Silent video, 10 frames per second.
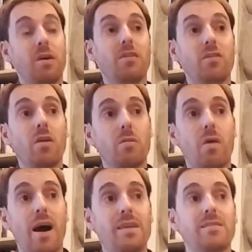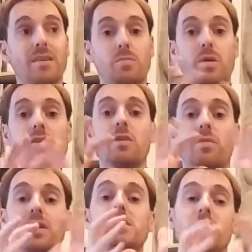Because otherwise, especially
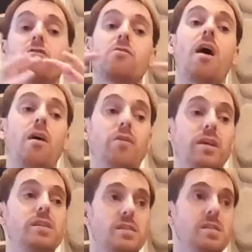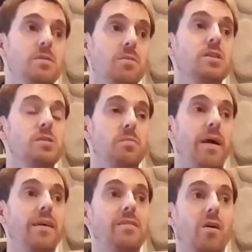when it's a crowded
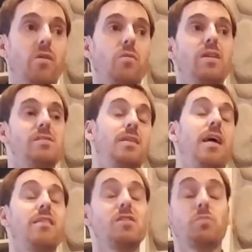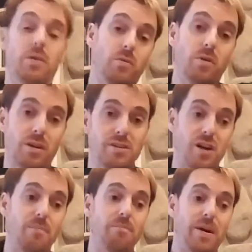space, otherwise another spirit will
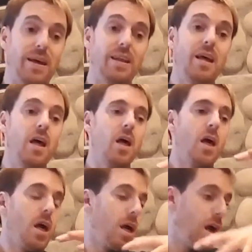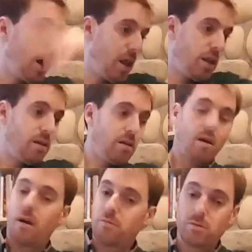jump in and I
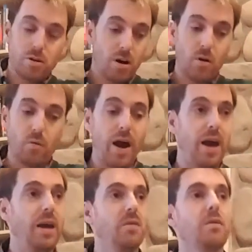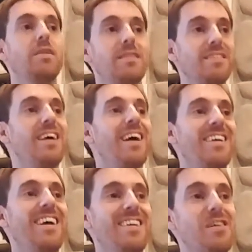will go away. They
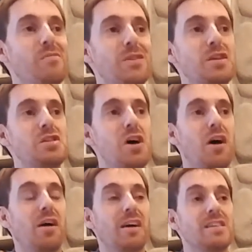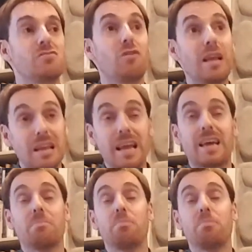want to talk. It's really like a